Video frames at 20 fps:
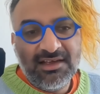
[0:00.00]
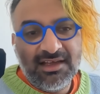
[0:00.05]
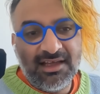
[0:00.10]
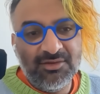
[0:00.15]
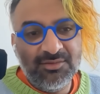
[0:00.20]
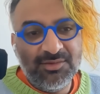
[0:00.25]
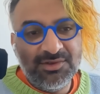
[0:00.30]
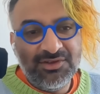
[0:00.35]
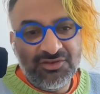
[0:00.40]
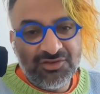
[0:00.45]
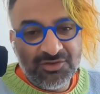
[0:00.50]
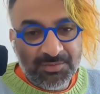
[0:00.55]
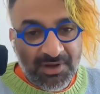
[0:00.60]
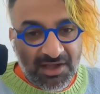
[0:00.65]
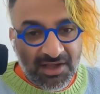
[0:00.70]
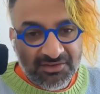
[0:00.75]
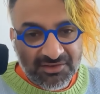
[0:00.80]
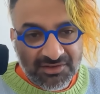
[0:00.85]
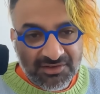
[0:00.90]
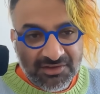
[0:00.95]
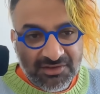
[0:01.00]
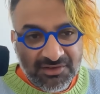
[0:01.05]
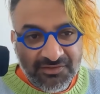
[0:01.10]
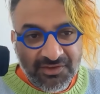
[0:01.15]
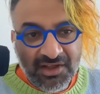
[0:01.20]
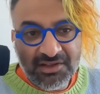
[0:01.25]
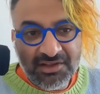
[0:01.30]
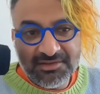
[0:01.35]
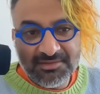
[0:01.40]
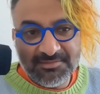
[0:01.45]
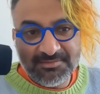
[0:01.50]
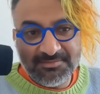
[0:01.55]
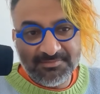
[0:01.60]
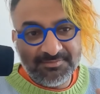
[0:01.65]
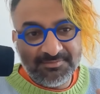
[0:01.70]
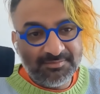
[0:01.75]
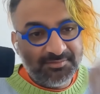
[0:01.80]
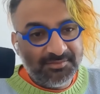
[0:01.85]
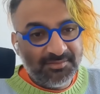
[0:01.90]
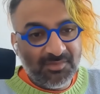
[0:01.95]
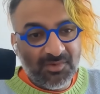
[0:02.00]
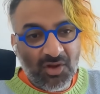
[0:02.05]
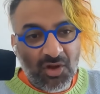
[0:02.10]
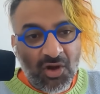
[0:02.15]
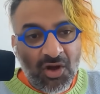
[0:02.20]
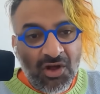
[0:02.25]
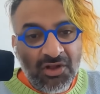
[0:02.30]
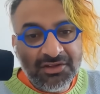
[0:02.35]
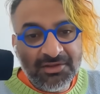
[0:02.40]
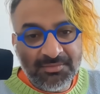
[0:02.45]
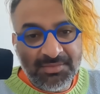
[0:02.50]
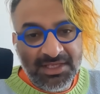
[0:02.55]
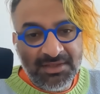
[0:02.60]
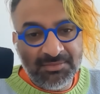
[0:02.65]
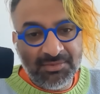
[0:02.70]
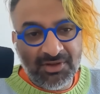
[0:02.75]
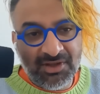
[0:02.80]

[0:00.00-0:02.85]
And when you deposit into the vault, all the people